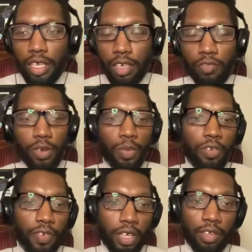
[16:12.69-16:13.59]
The ripple
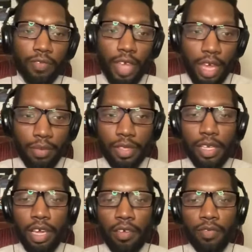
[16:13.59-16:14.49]
effect of your habits
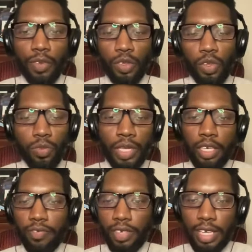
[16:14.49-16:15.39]
have so many
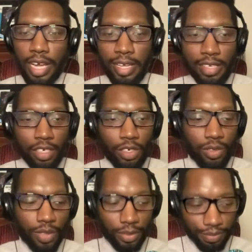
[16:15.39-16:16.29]
different ties into it.